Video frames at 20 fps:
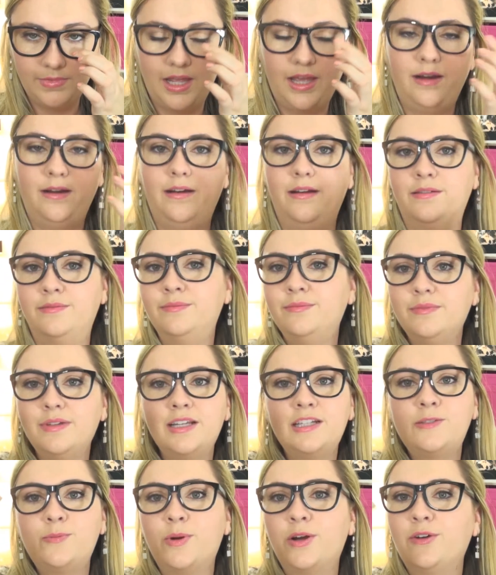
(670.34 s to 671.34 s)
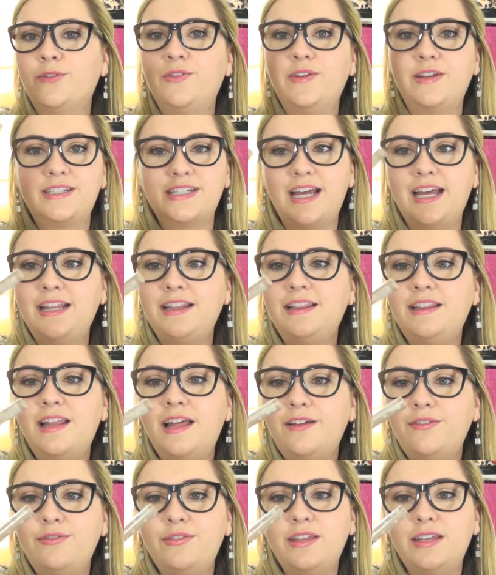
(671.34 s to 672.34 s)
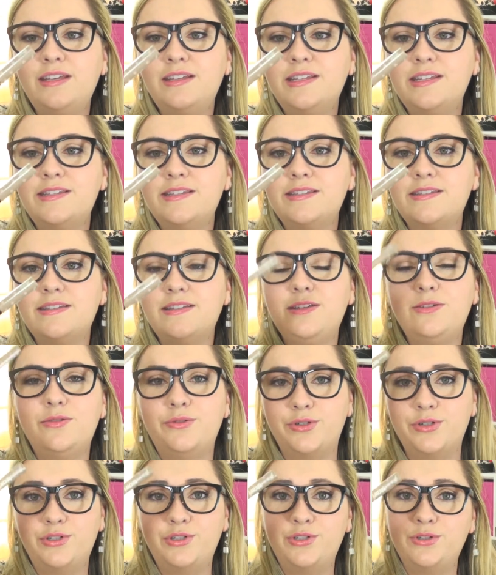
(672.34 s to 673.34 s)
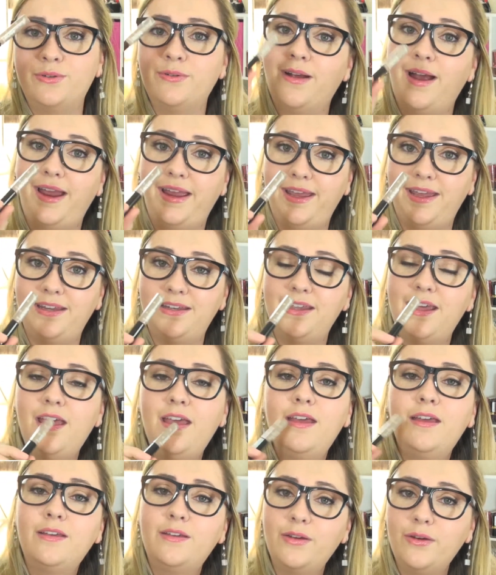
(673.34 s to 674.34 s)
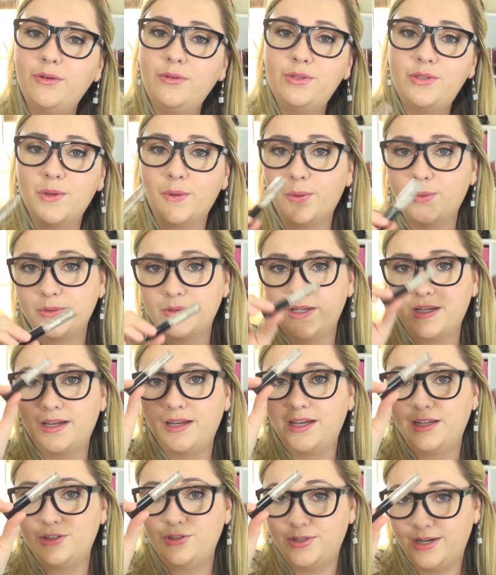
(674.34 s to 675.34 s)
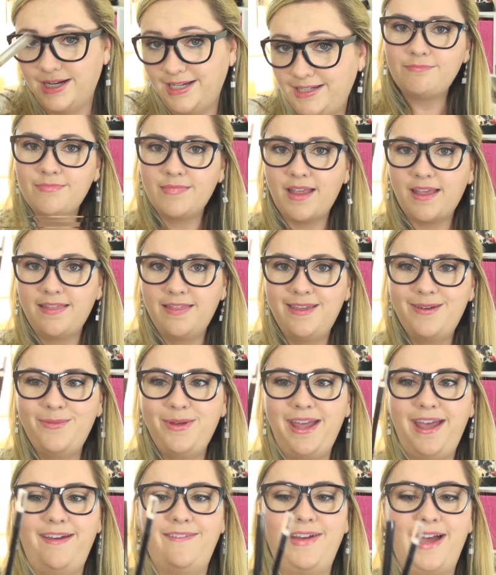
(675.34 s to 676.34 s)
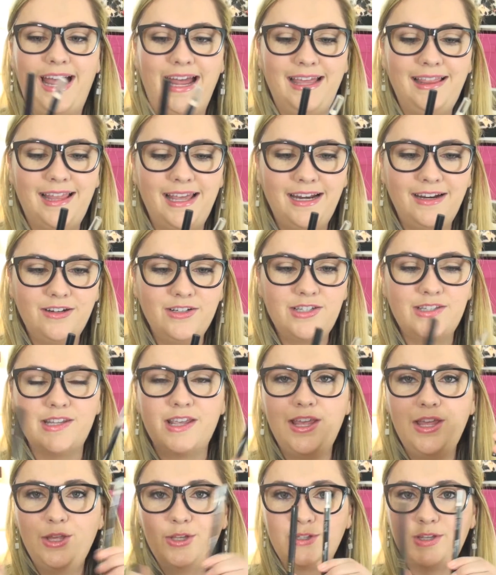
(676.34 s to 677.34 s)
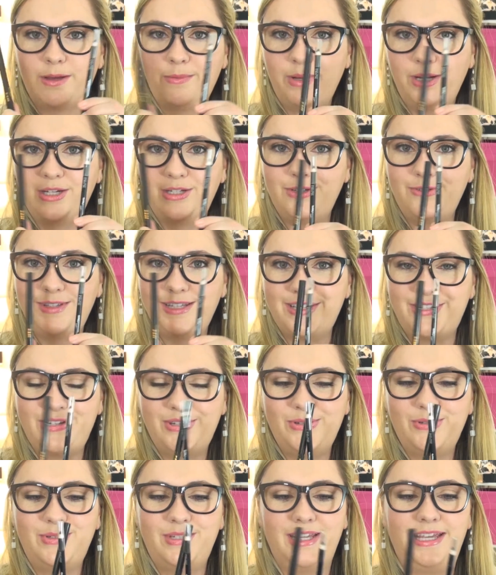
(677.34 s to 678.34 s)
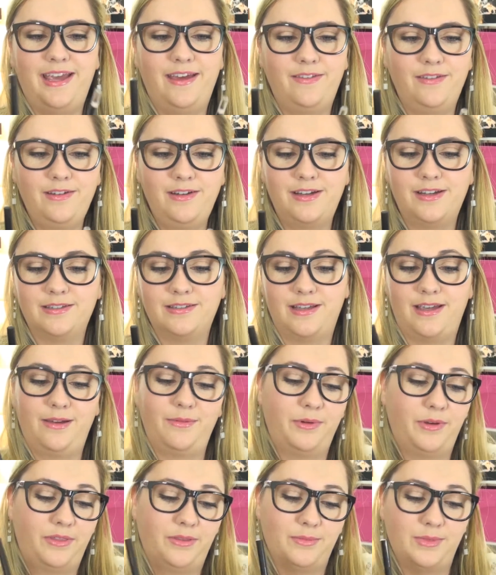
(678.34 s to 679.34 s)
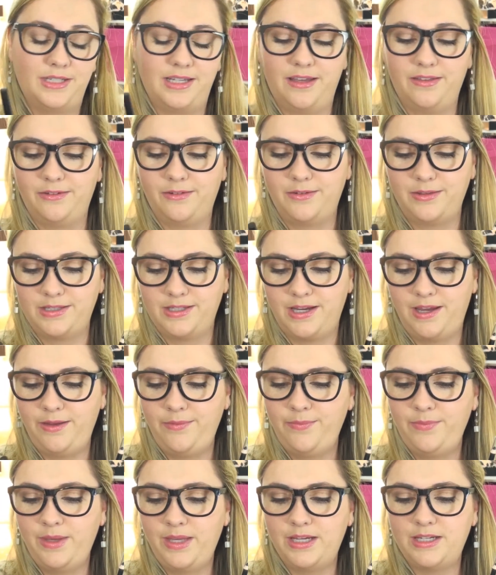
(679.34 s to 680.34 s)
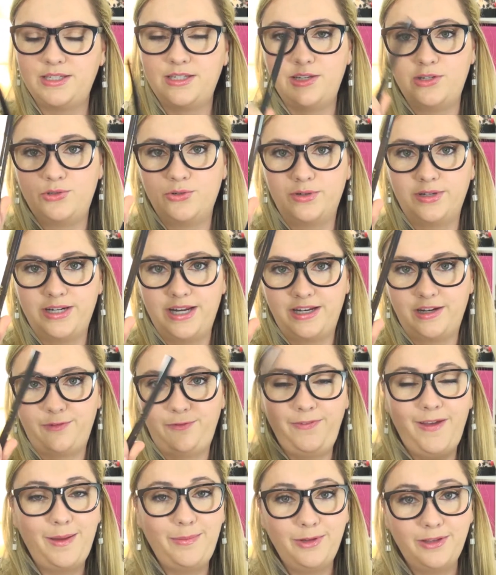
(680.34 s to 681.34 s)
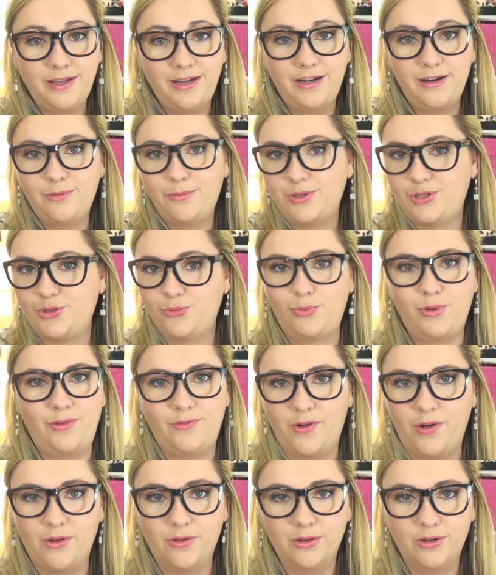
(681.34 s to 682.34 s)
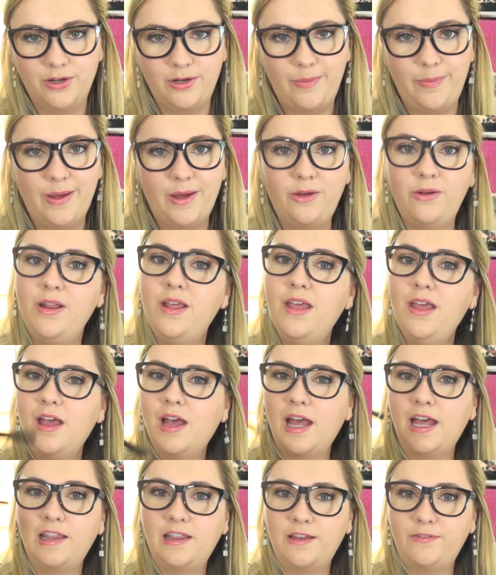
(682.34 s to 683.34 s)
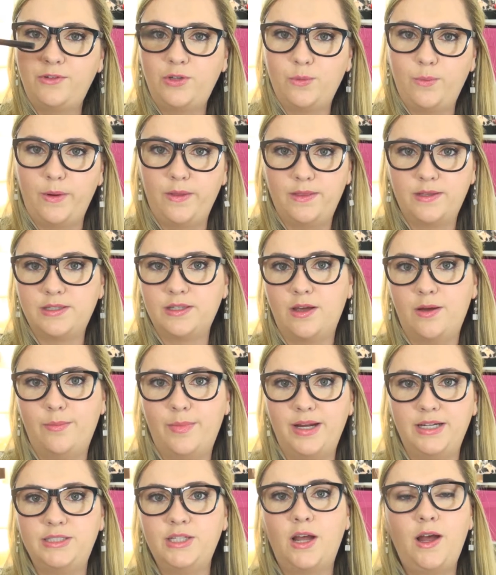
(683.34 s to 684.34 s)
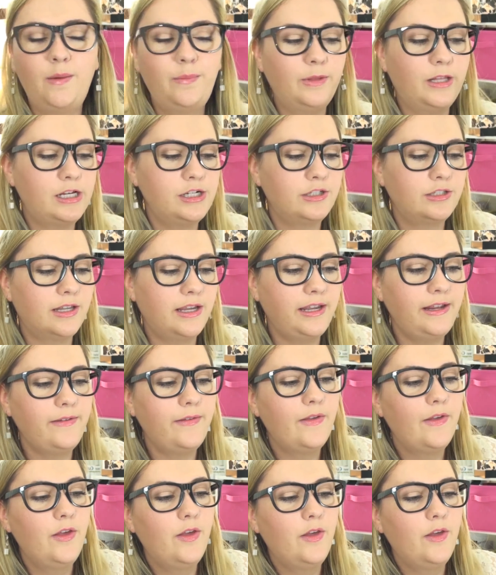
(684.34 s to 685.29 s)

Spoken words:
I don't know. It's perfect. I love this. You should try it. Go to Ulta and try it. Then we have eyeliners. So I'm going to do these two together because I wear them together all the time. It is the Jordana Fabuliner, which we've all heard about. I love to wear this on my top lash line.